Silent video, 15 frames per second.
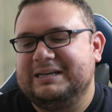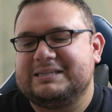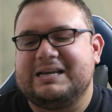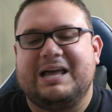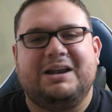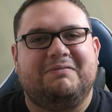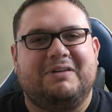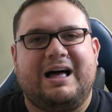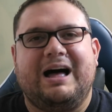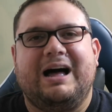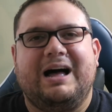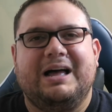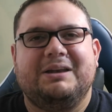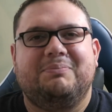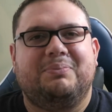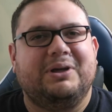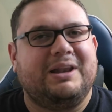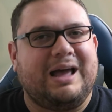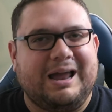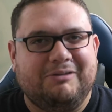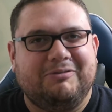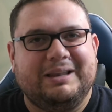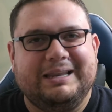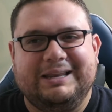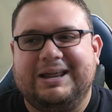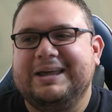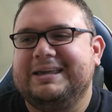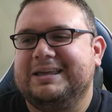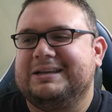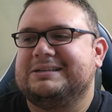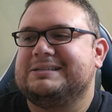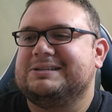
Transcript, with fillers: It's kind of odd, but I really like it.